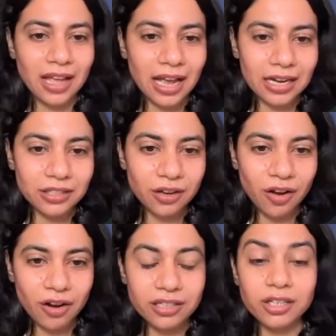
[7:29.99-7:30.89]
And
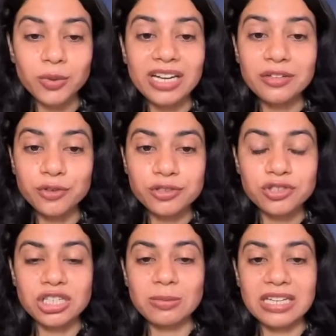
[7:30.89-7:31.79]
on a 24
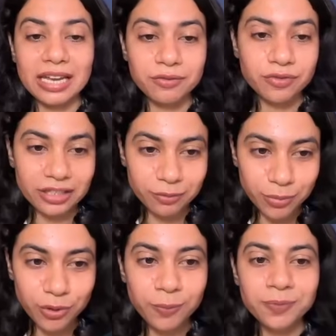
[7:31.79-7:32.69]
GB M5
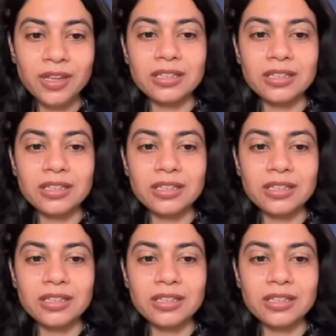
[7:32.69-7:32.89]
Pro,